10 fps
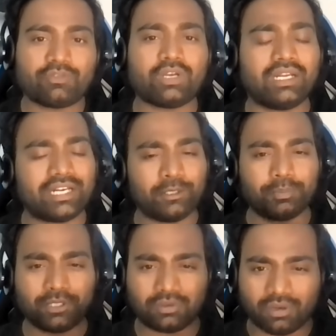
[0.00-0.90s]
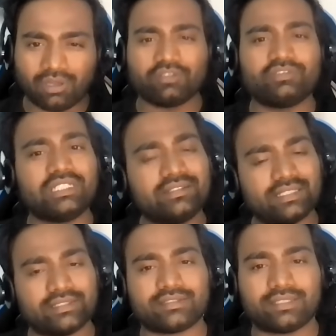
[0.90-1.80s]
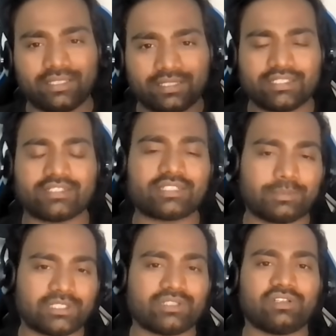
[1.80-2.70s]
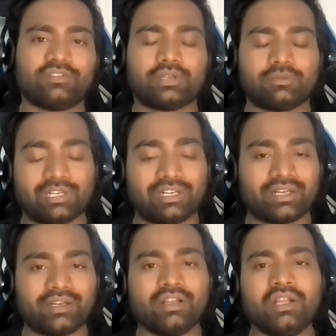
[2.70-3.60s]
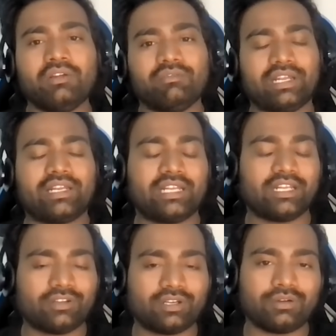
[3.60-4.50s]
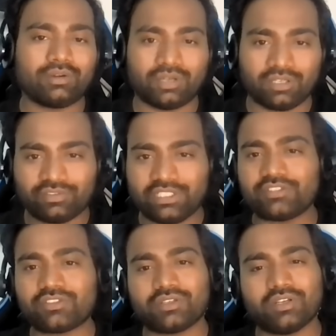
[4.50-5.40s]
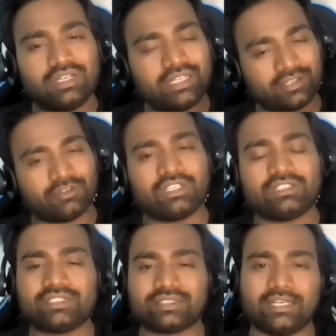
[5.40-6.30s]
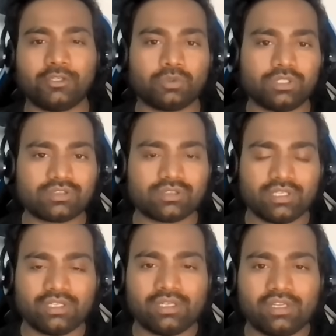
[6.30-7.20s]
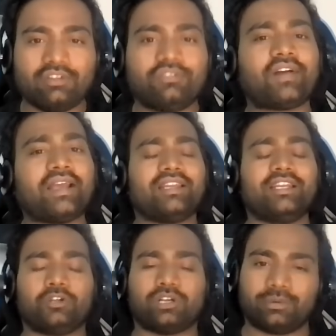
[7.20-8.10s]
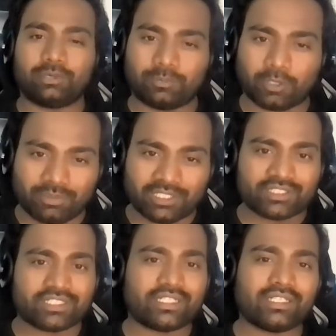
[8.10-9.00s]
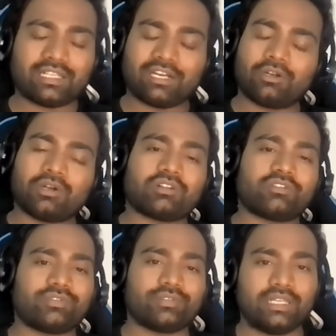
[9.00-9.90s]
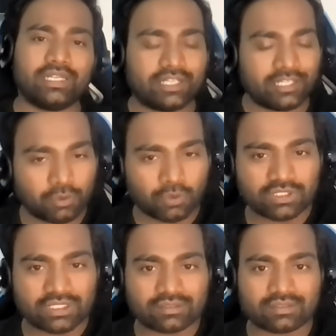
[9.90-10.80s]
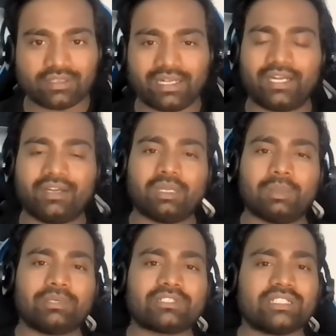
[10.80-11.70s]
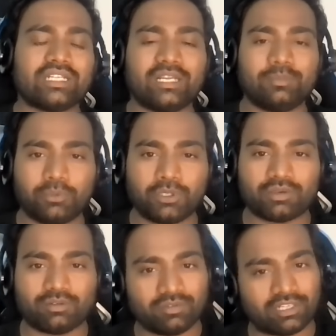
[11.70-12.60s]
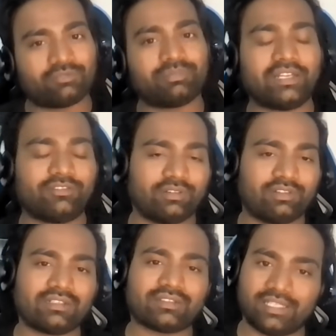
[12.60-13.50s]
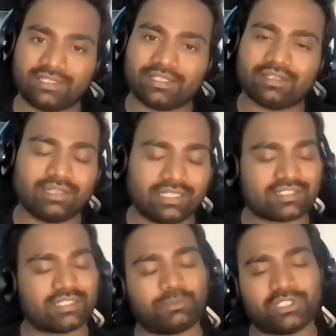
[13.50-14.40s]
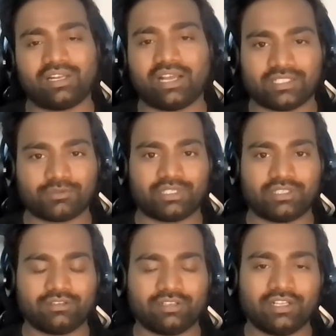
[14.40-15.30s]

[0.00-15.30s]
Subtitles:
So I'll try to put all of these links in the description if you're wondering where can I learn all of these technologies and tools. Finally, talking about prompt engineering, there are a lot of LinkedIn courses, and personally, I'll put one of my favorites in the description as well.